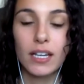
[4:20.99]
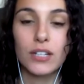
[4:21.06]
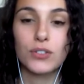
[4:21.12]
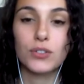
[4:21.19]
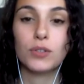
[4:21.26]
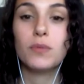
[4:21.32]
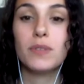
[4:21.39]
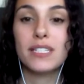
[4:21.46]

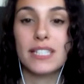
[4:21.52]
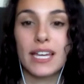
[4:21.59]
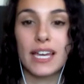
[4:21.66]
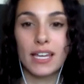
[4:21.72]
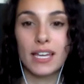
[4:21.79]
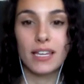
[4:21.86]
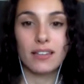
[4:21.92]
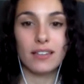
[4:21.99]
Should we
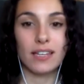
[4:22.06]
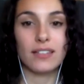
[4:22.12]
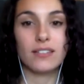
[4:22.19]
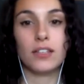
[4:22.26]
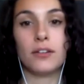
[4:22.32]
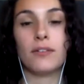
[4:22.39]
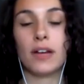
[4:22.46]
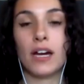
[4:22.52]
say that
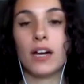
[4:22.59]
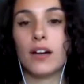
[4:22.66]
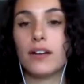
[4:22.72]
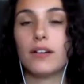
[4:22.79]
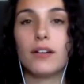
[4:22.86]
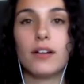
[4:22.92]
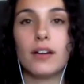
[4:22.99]
there are